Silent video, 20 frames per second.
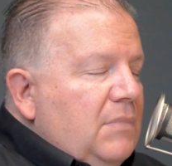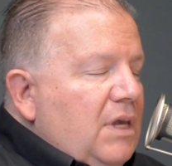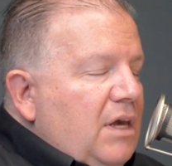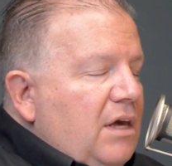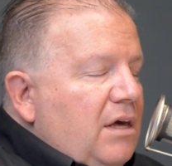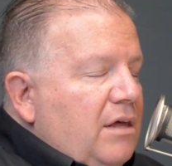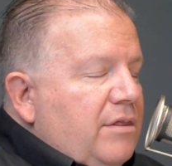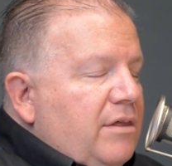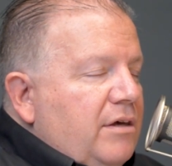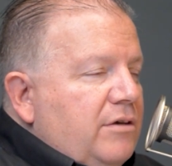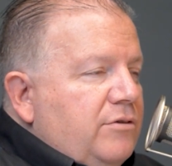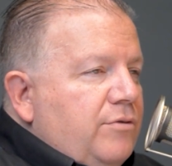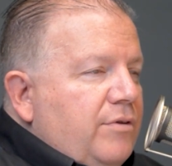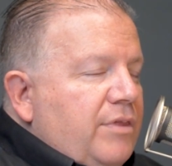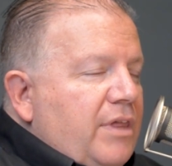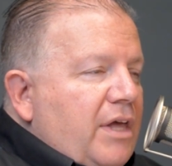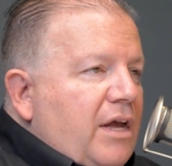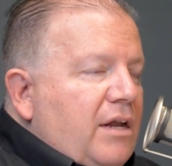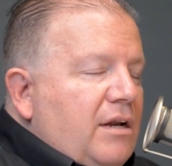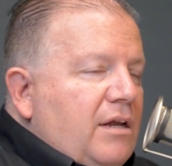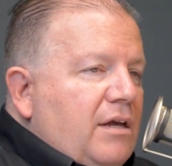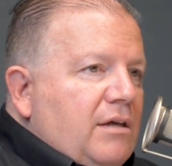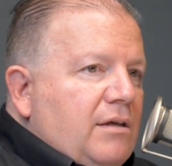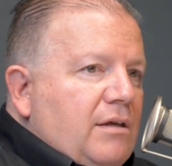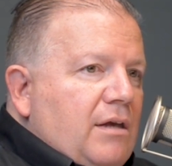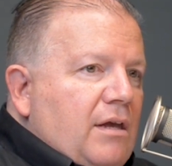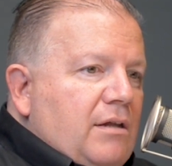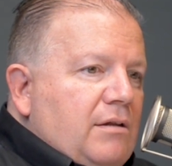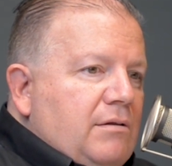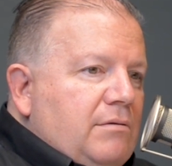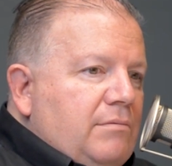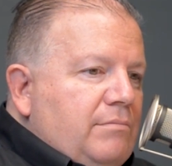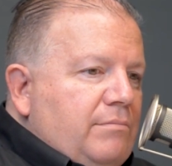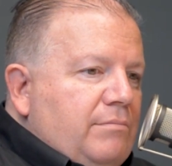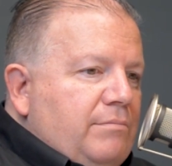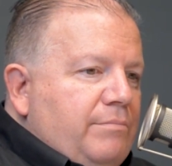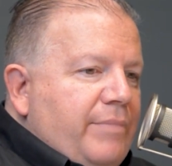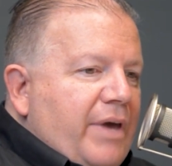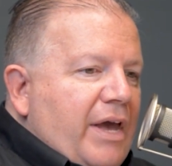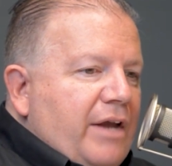Yeah, thanks for that. And
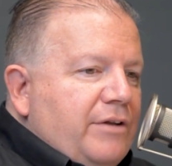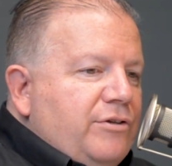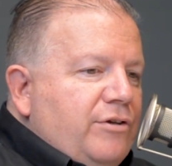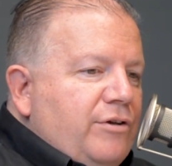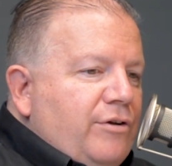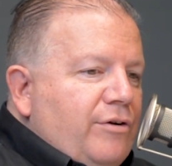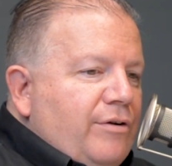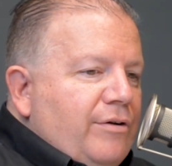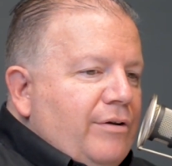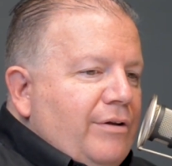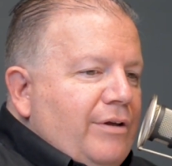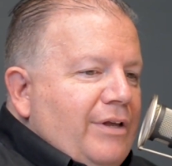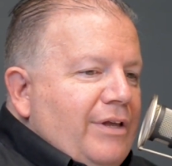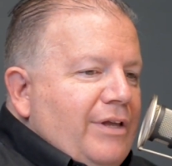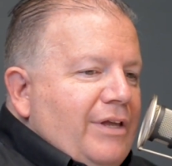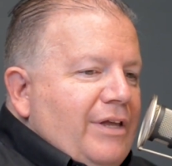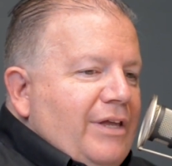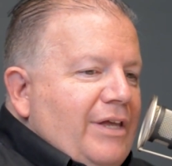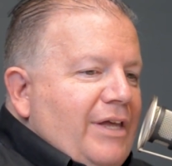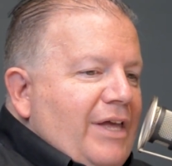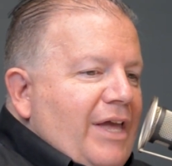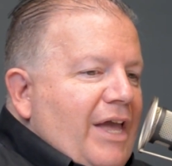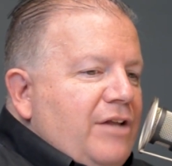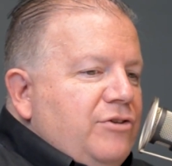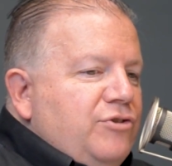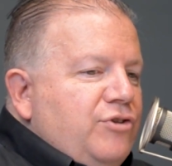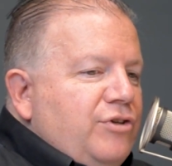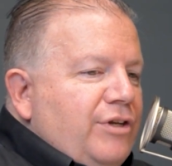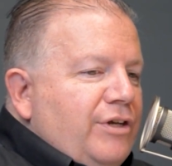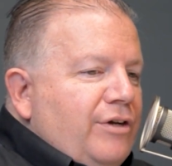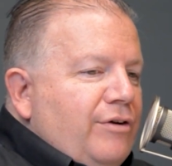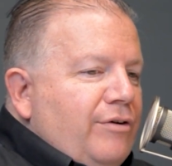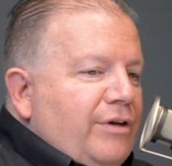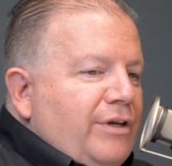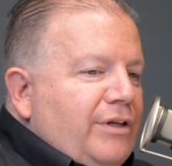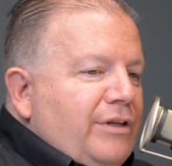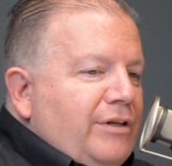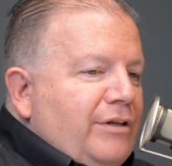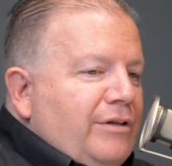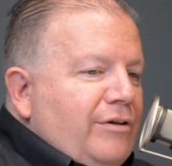back to your
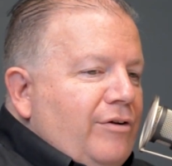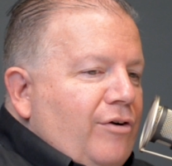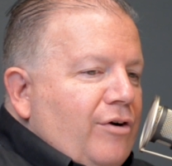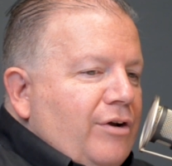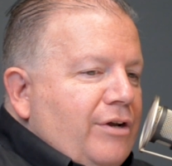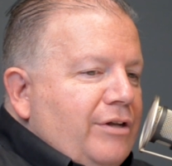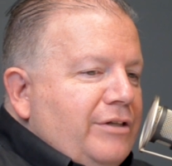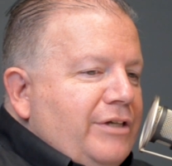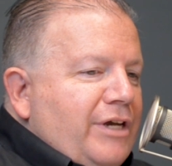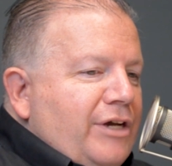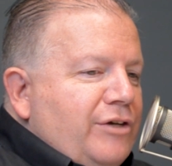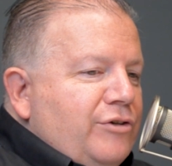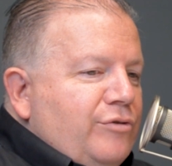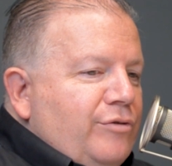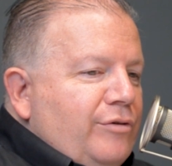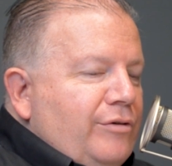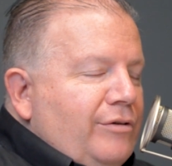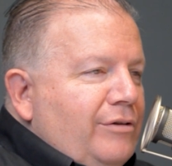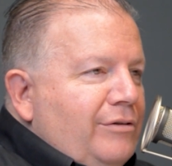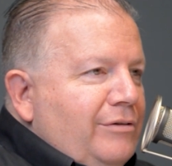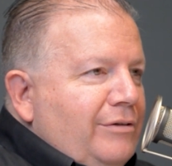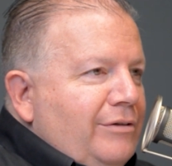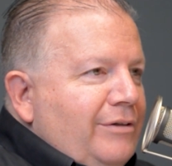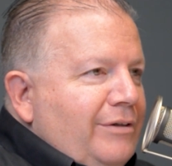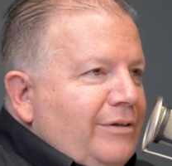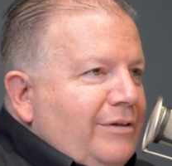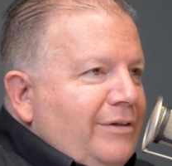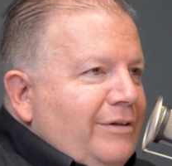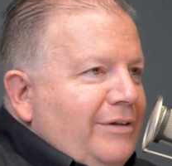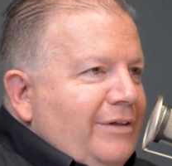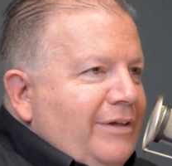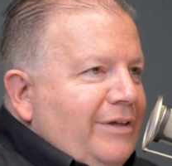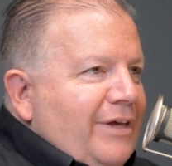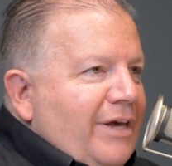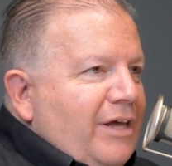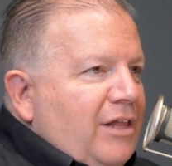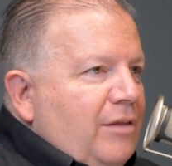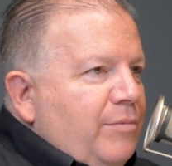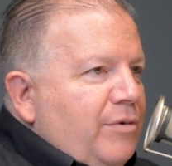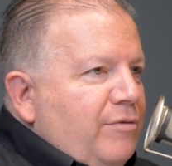engineering and architectural
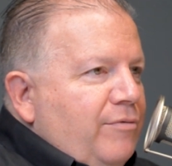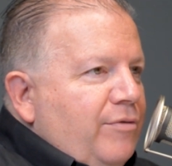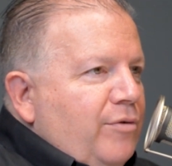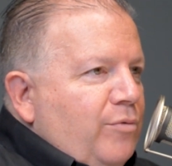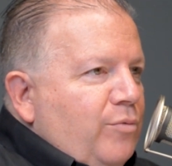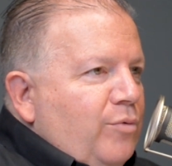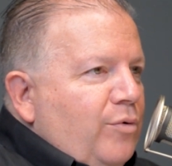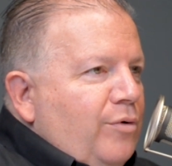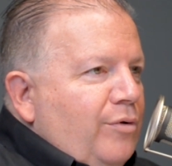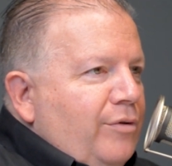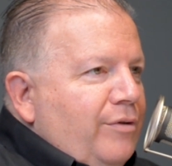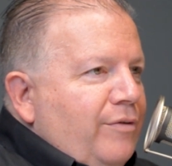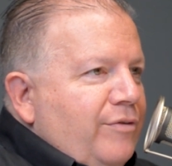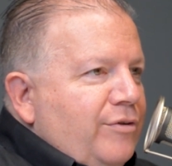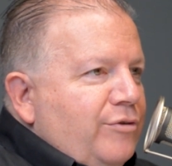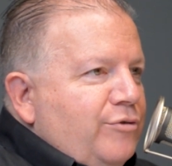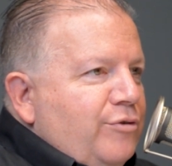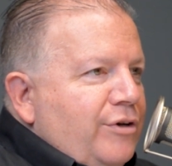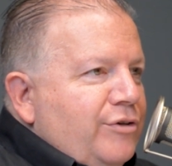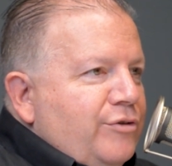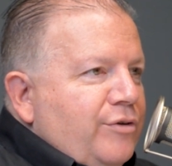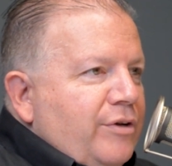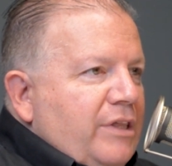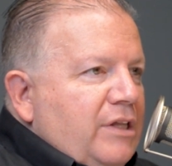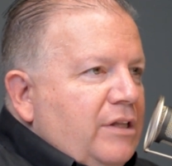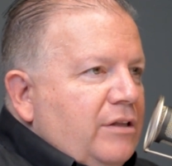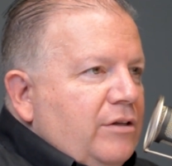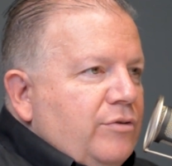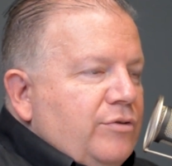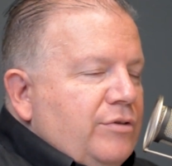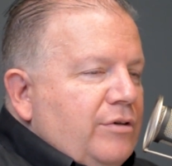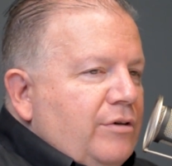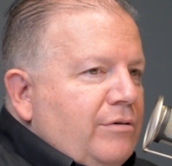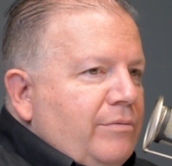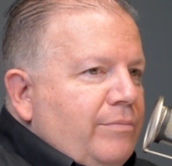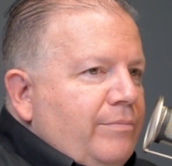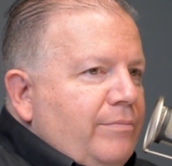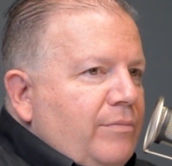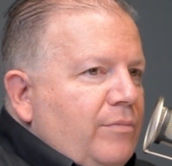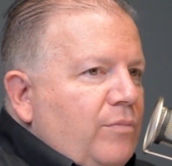element for the role of the treasurer, I think those are
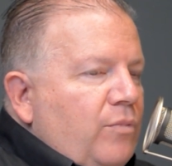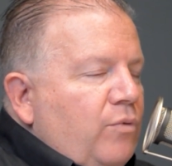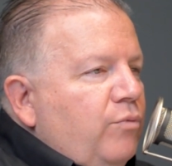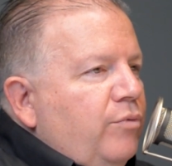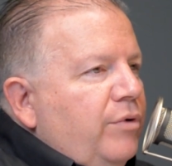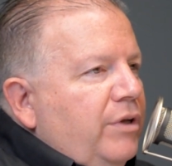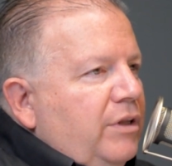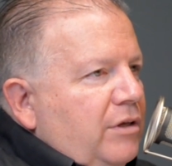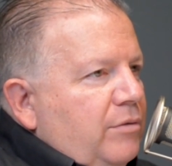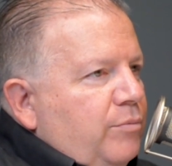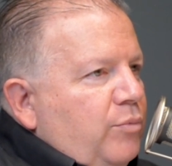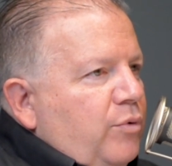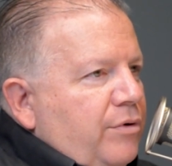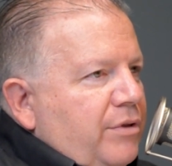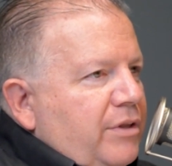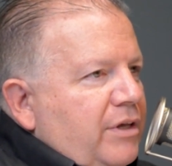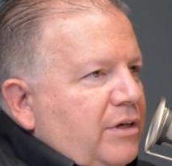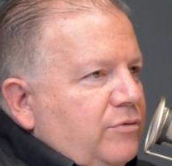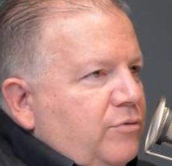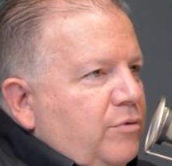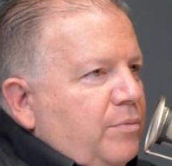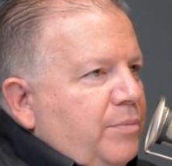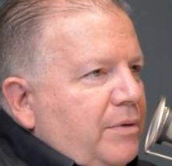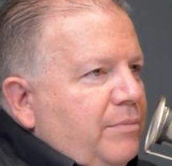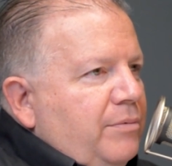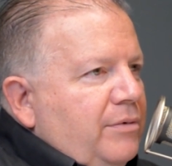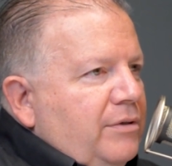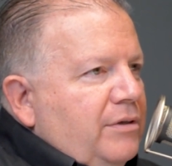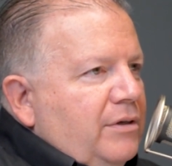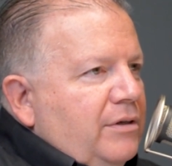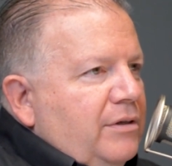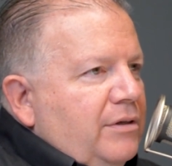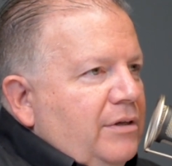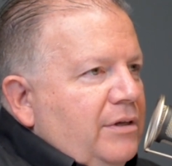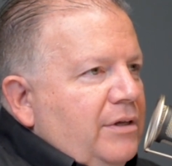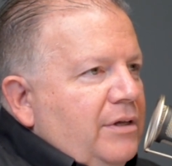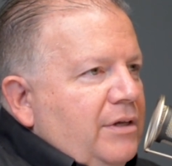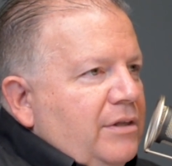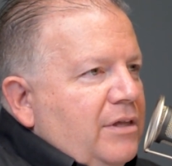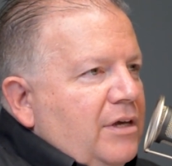really important things for people to
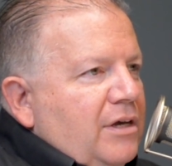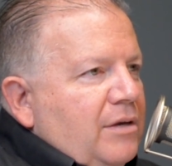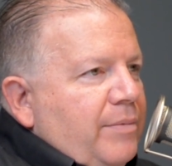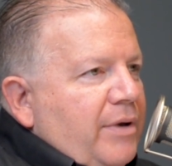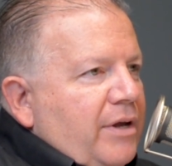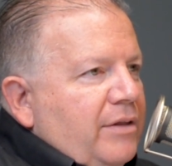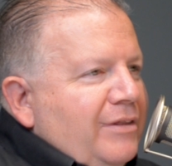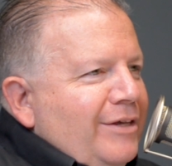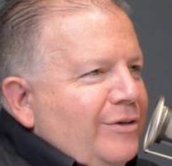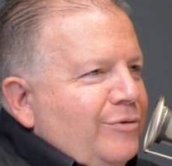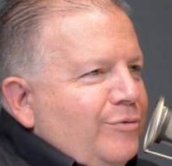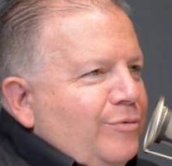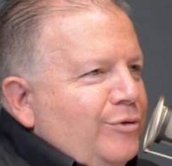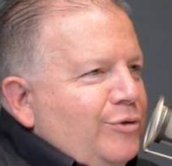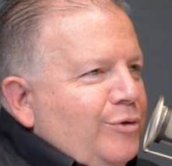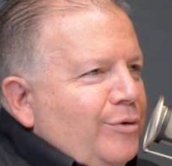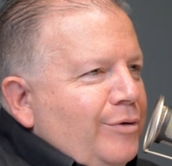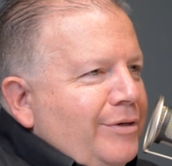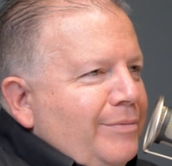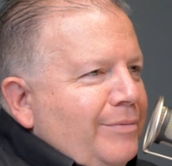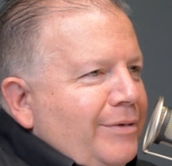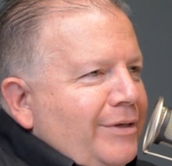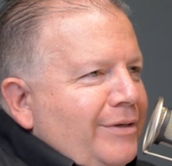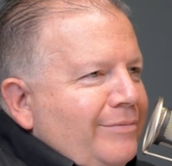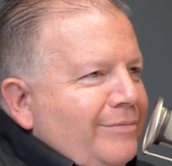think about. Thanks for joining me.